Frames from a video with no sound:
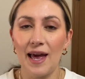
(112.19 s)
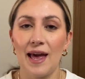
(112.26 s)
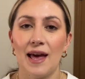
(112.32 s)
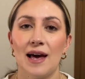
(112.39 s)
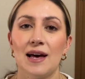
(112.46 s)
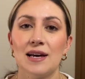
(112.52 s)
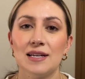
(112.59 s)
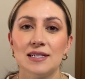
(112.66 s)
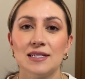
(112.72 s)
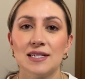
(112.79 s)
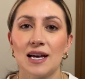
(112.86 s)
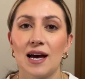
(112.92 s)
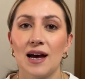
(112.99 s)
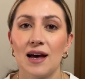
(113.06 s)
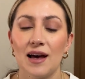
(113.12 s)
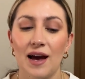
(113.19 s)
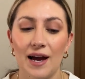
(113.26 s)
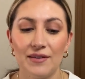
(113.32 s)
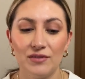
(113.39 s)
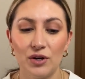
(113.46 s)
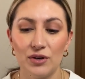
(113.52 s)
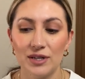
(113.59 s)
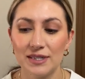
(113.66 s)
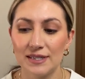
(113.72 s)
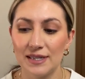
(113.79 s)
And I've noticed